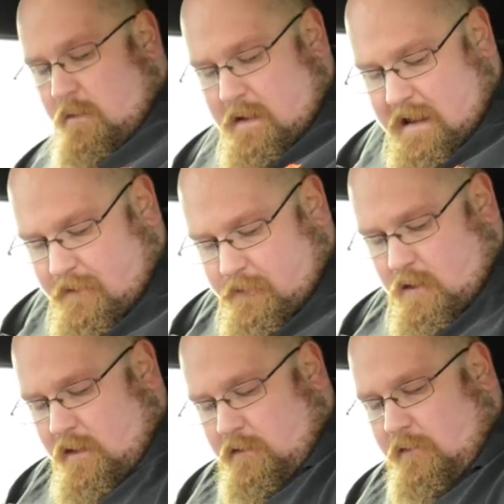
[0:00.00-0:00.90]
we have
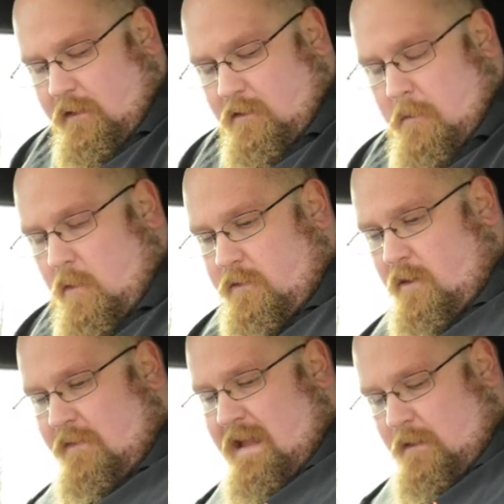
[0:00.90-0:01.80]
got Isofix supports
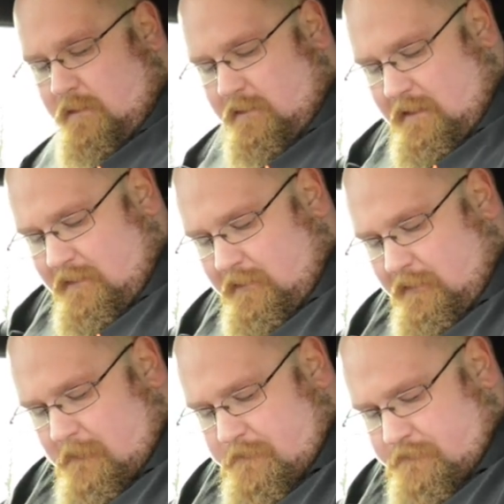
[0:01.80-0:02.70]
on the outer
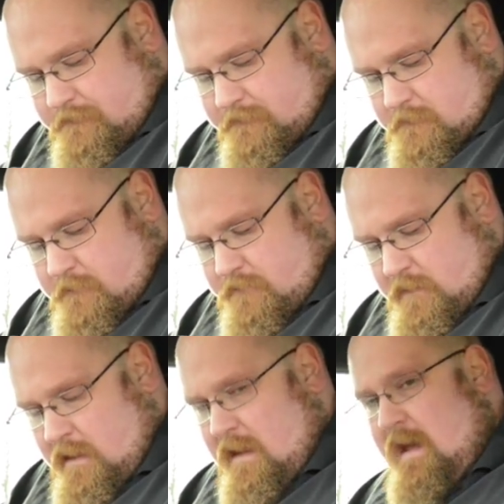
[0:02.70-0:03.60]
seats,
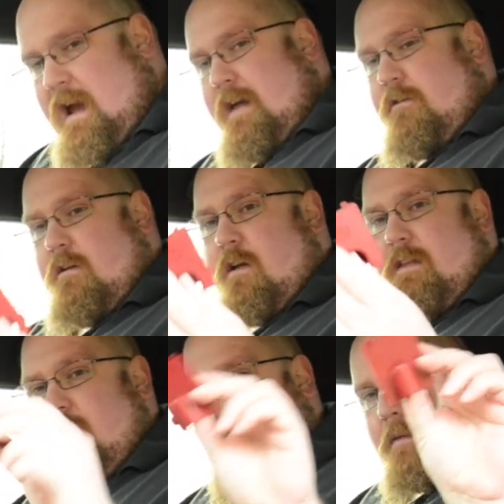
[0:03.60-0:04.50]
and there are
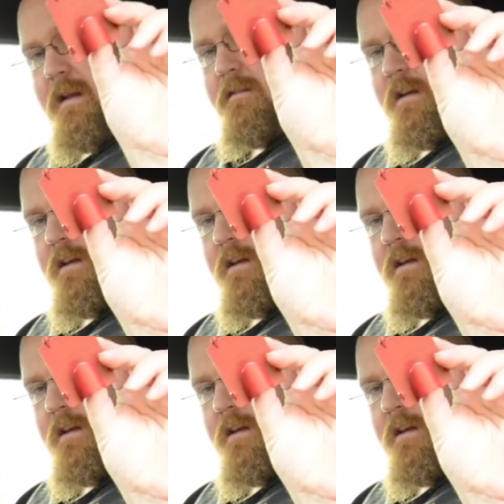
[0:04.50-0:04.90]
these plastic